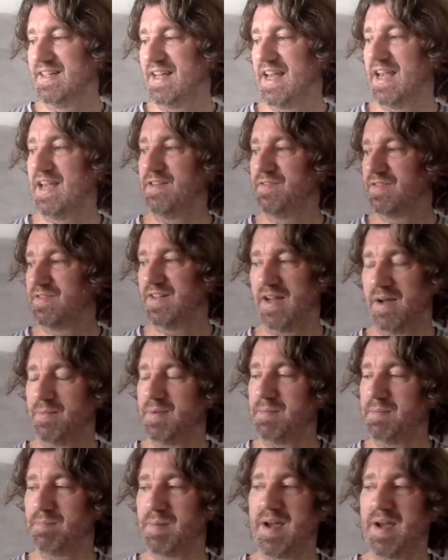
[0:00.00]
even, I
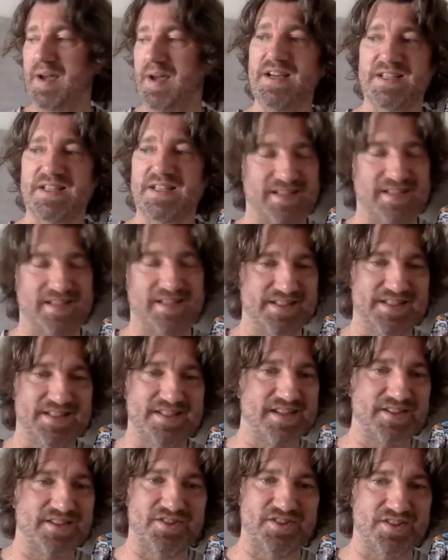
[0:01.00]
mean, by our
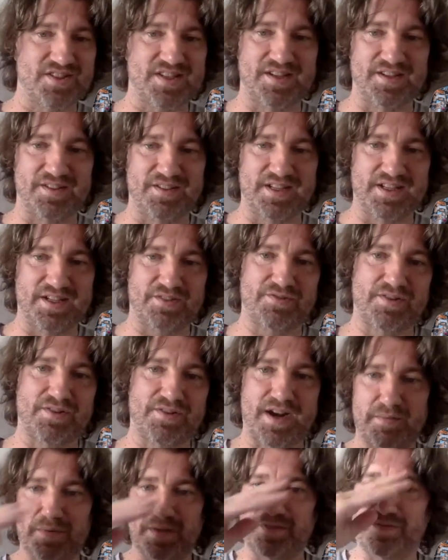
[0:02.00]
standards, that's just like
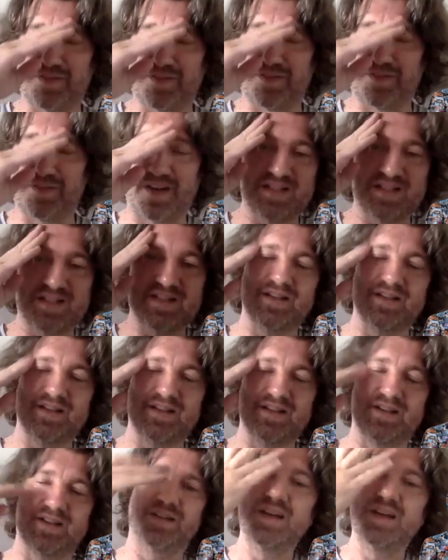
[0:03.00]
incredibly fast.
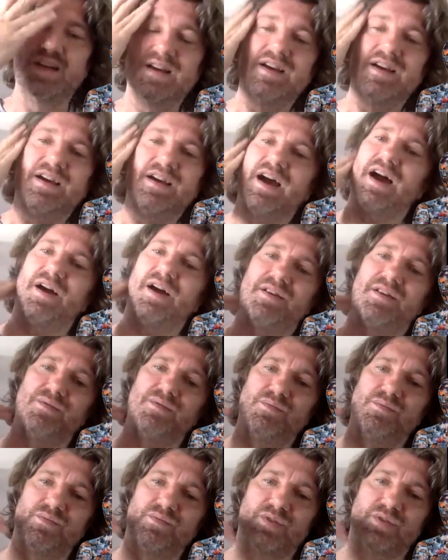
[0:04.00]
And
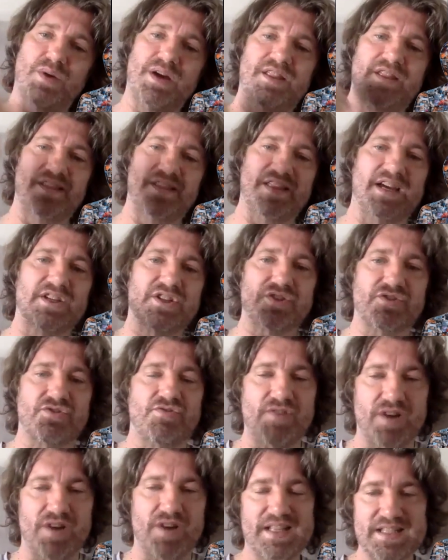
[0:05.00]
the way that that's
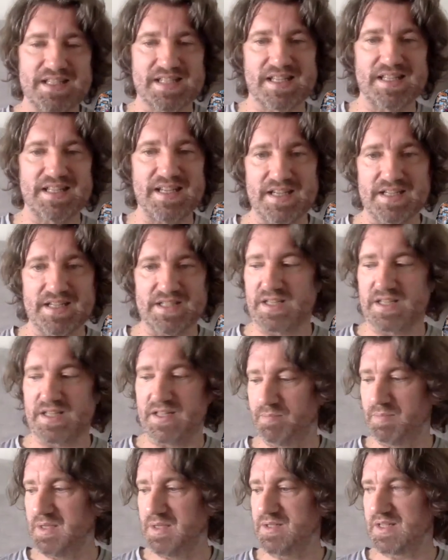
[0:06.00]
translated to
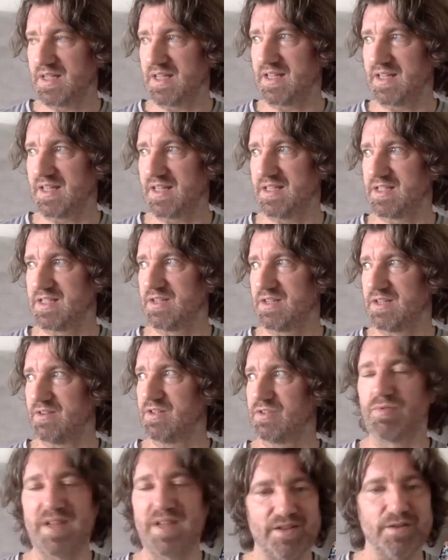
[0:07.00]
the music is that
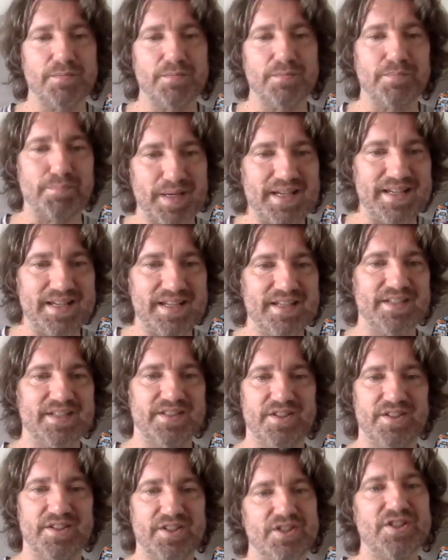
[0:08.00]
it's really upbeat
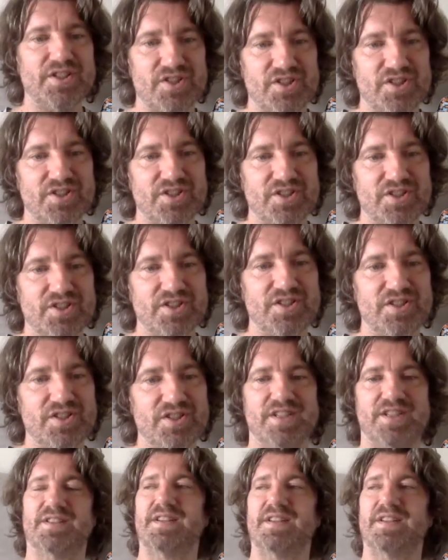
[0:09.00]
and
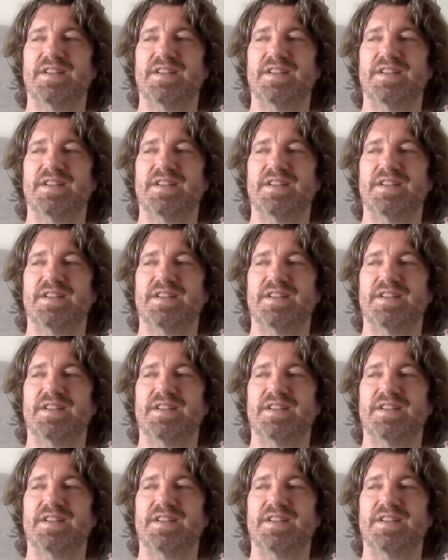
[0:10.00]
urgent